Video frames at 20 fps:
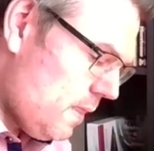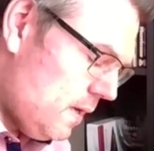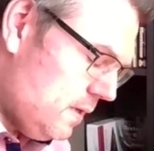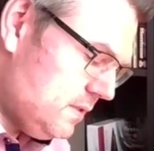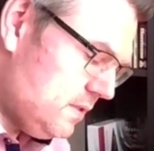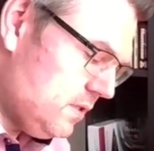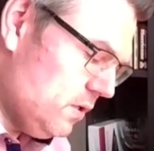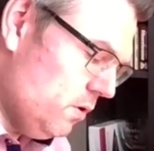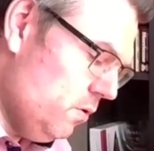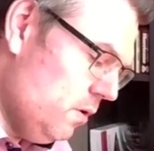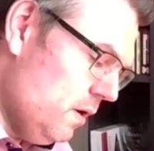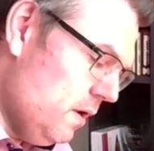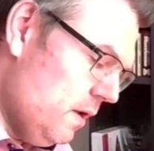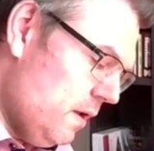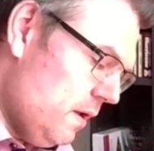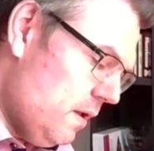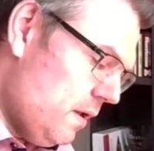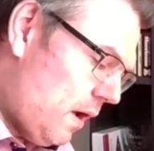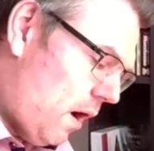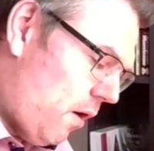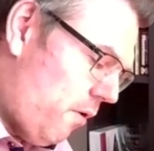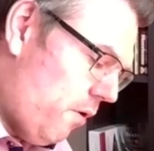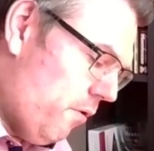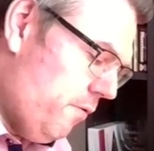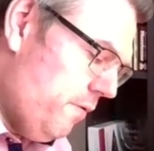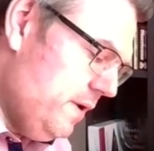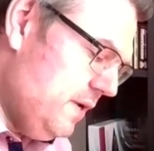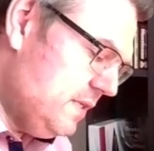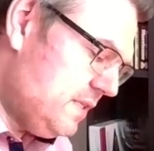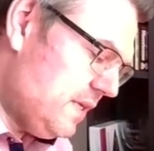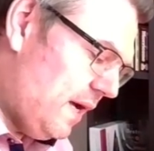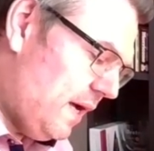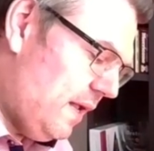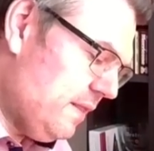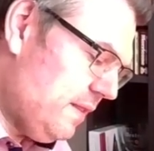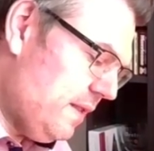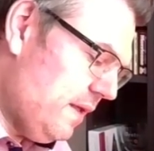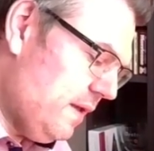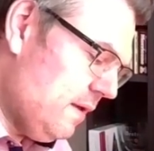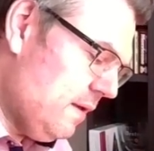So our
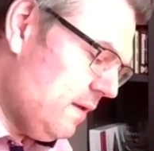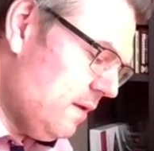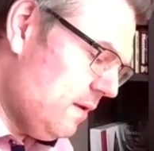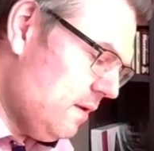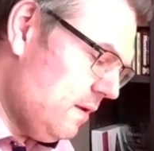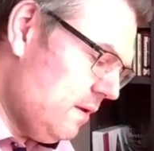resulting